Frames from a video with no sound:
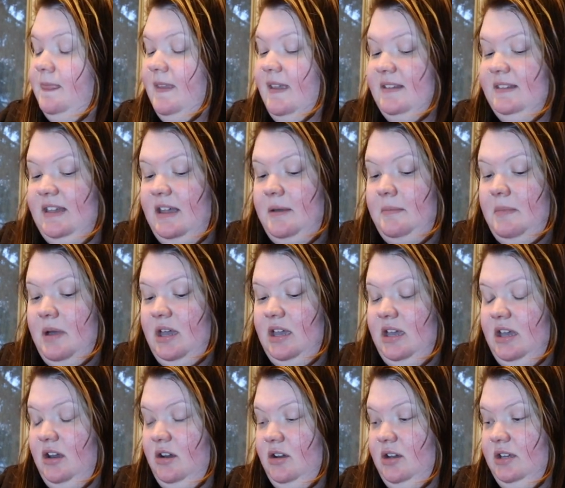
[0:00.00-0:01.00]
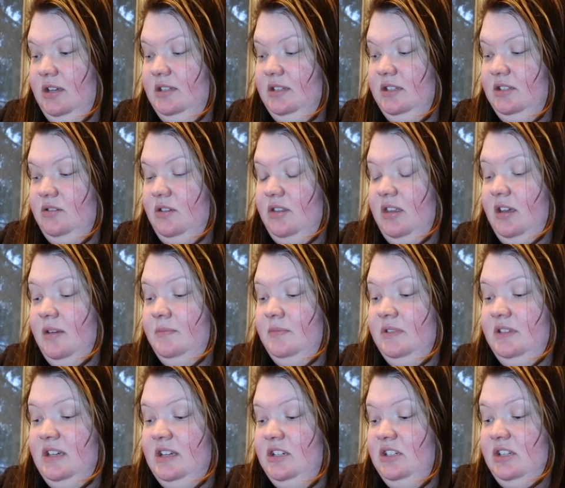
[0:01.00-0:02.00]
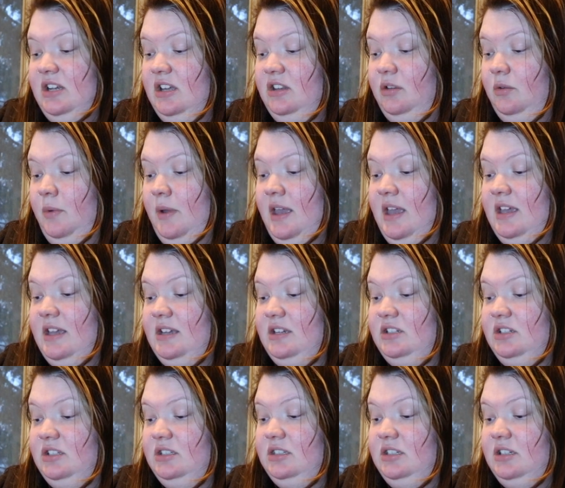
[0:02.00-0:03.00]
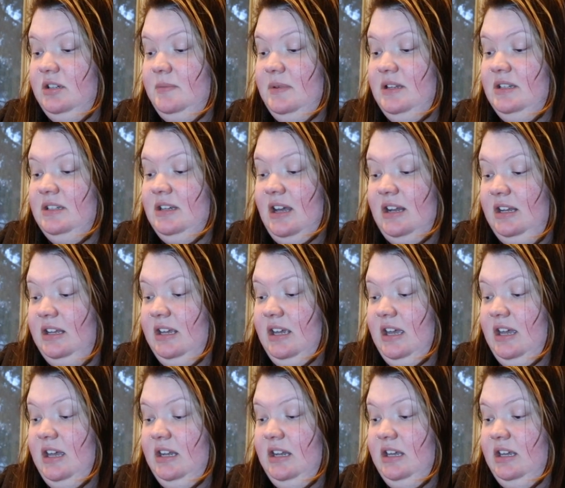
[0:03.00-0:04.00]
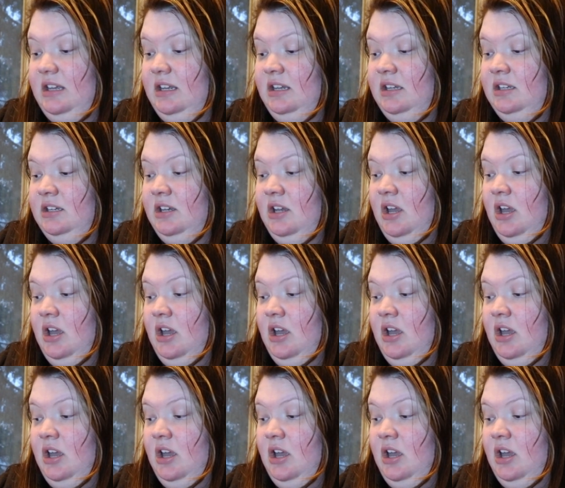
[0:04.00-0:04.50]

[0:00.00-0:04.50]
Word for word: as like my areas. So I think each day of the week is just going to be dedicated